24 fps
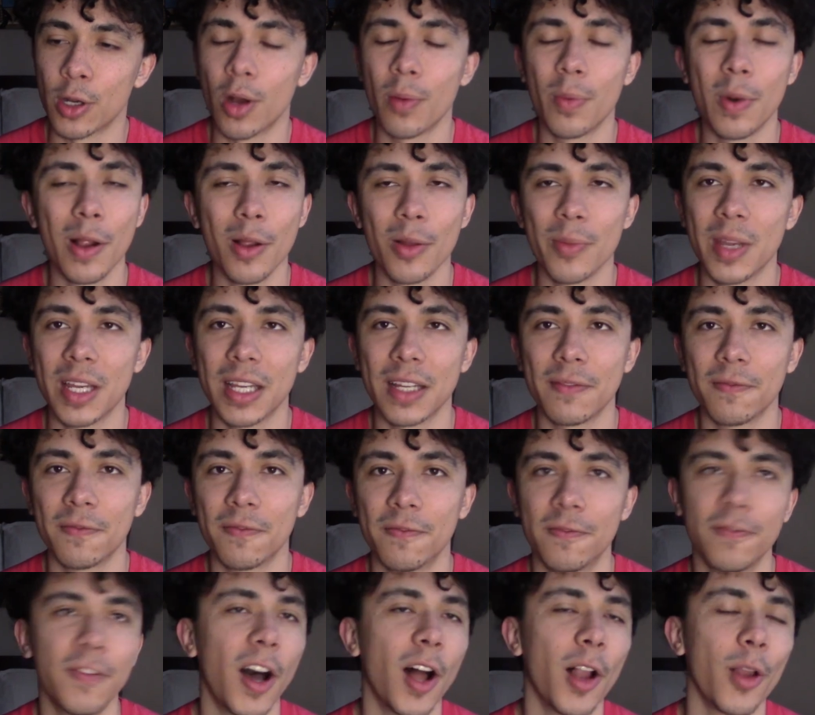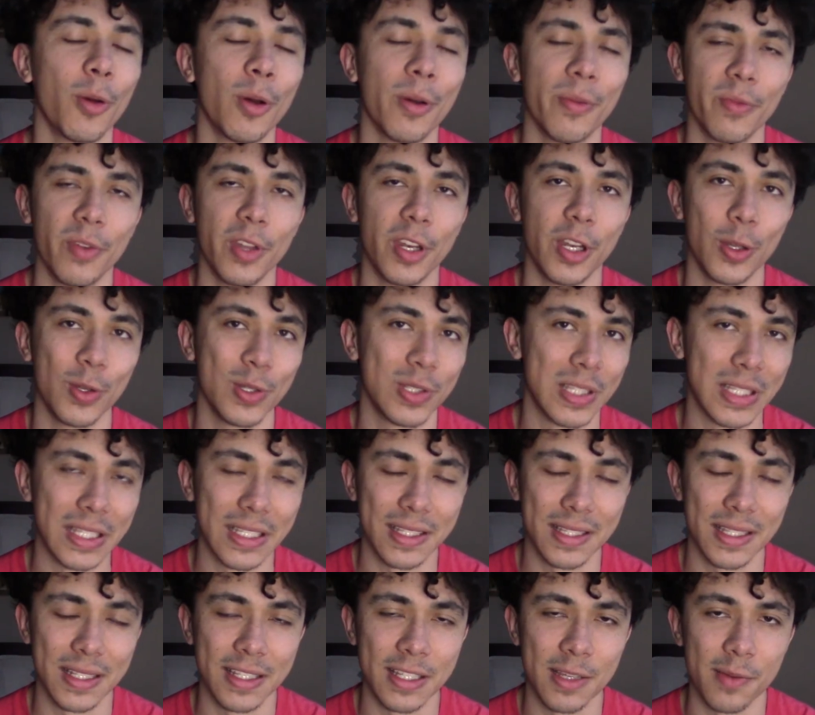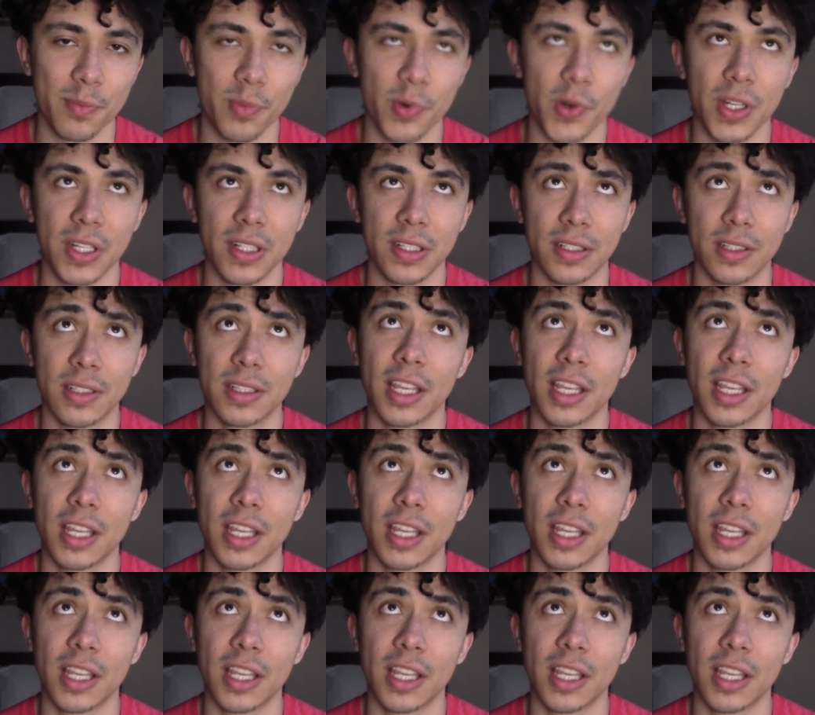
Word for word: I'll probably make a follow-up video to this at some point,